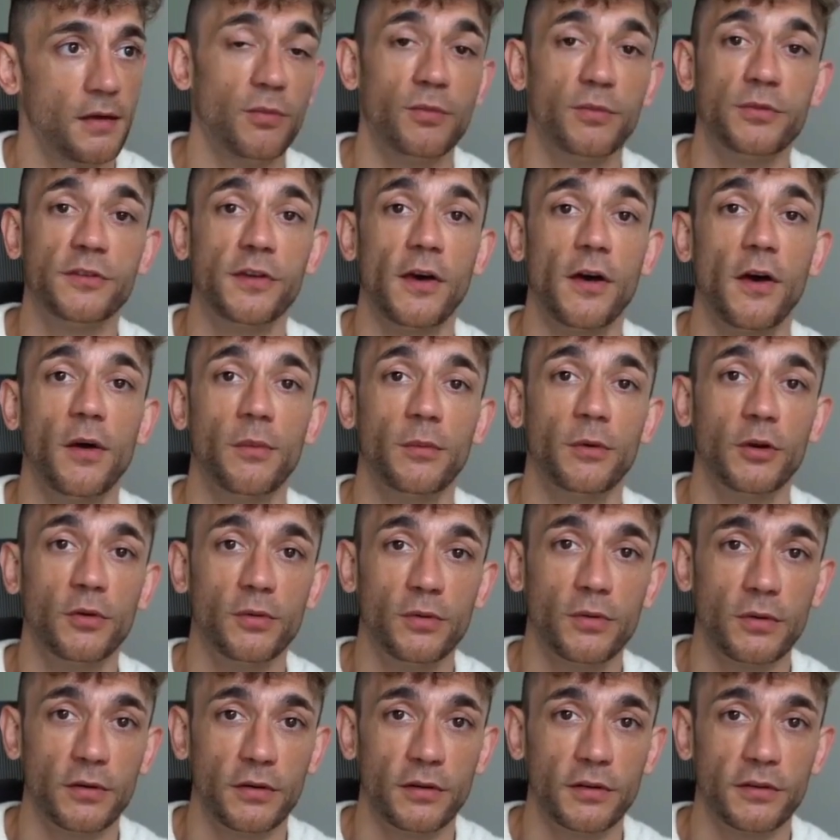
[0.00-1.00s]
Terminal
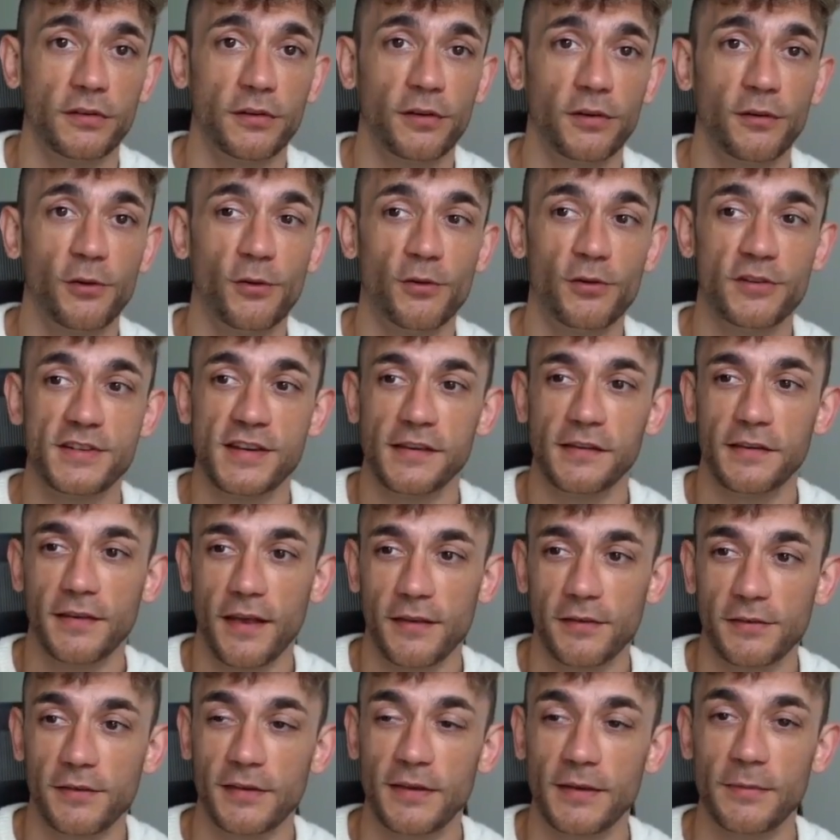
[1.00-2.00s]
to launch these
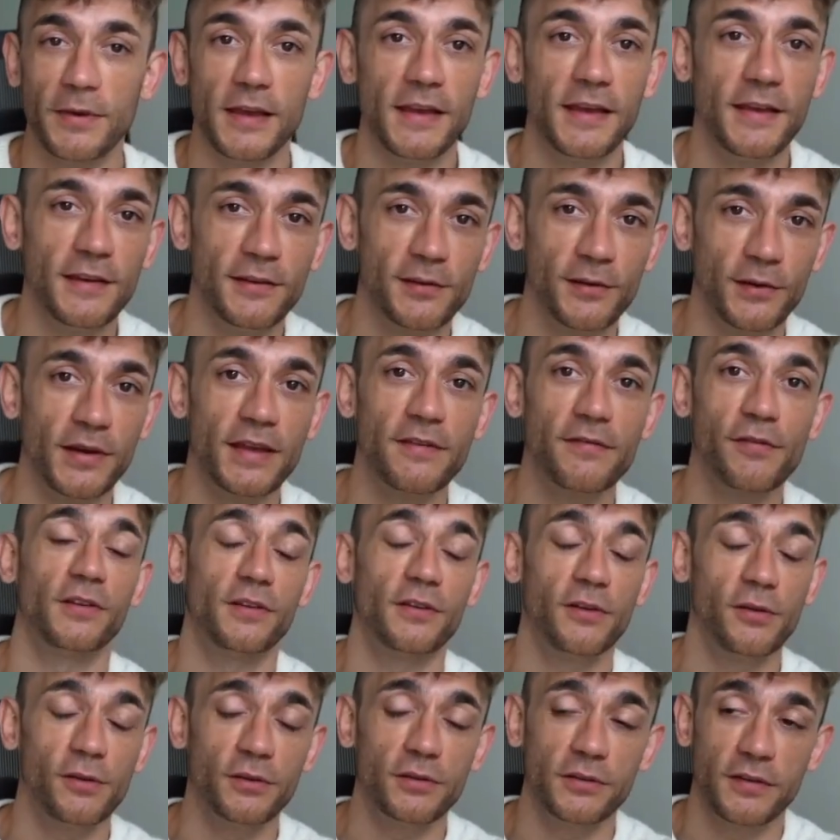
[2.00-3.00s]
MCPs, or even
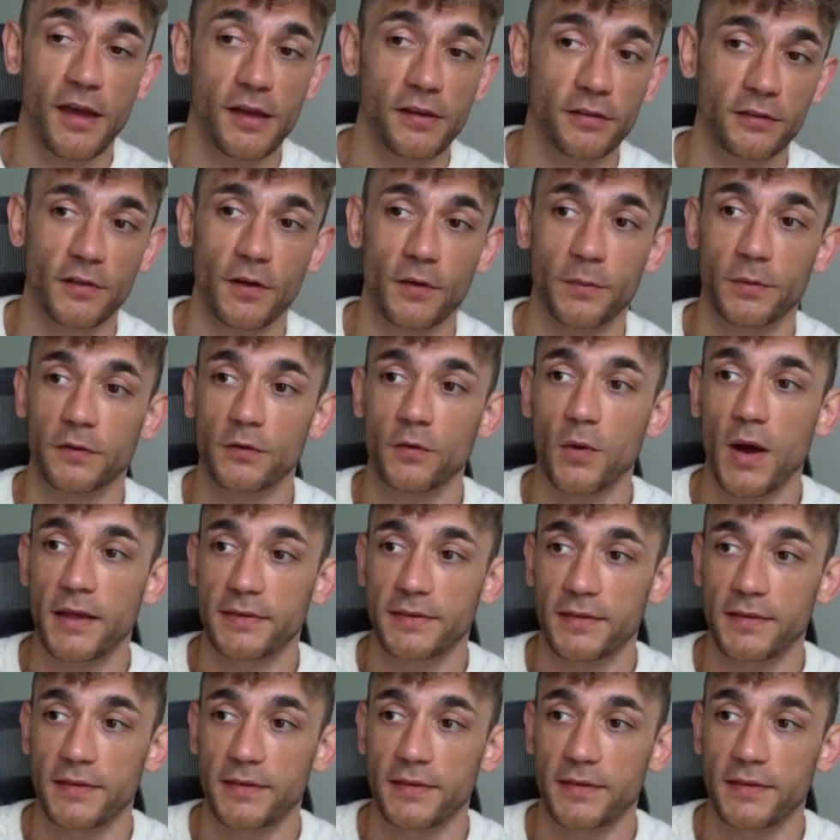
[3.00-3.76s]
Claude Desktop, is quite